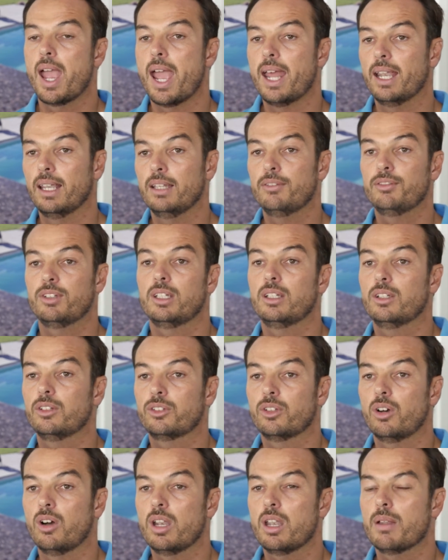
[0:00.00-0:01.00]
and lifting the
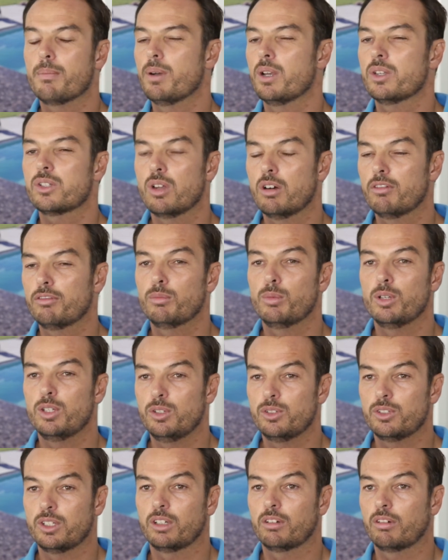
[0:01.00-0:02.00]
site, most often we're
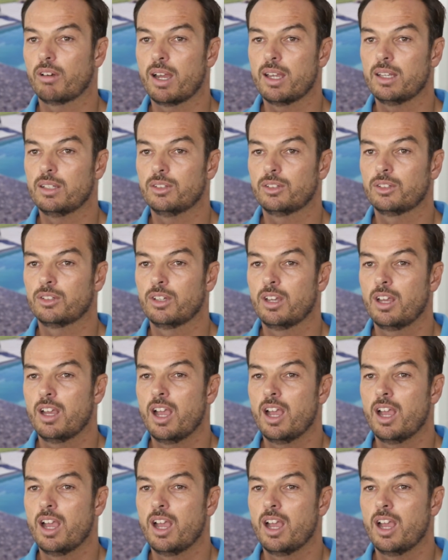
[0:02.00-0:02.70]
using cranes.